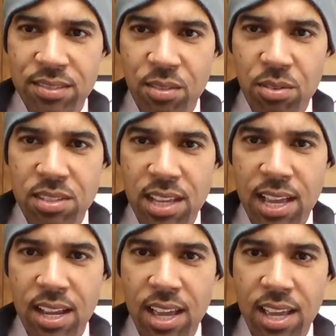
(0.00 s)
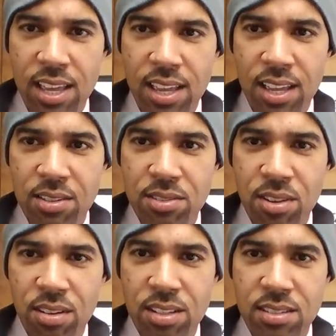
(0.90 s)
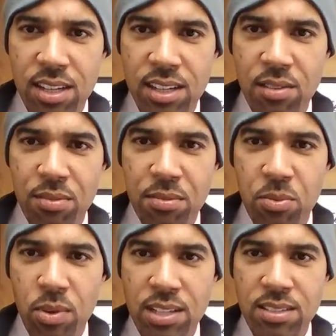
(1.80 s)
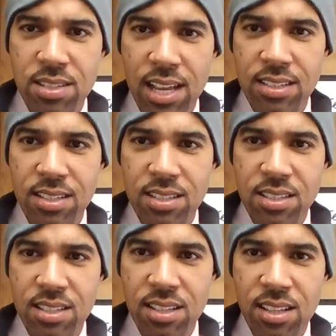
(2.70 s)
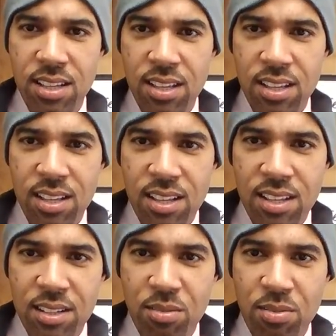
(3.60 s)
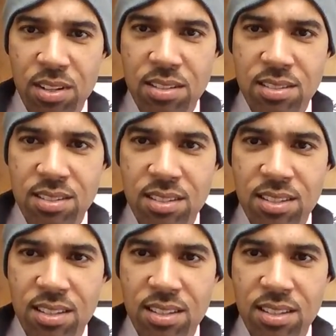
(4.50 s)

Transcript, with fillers: Rosanna, hey, hey, hey, Shirley, checking in from the West Texas. Chris.